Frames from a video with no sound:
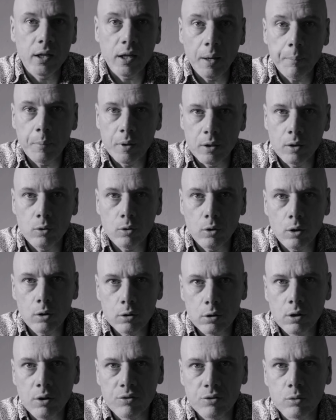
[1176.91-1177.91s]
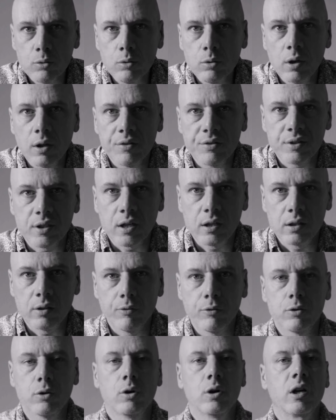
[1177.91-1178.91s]
I am an old school street
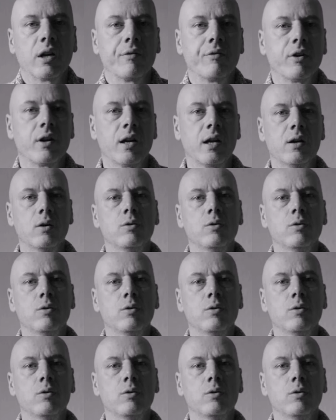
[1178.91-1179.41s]
photographer.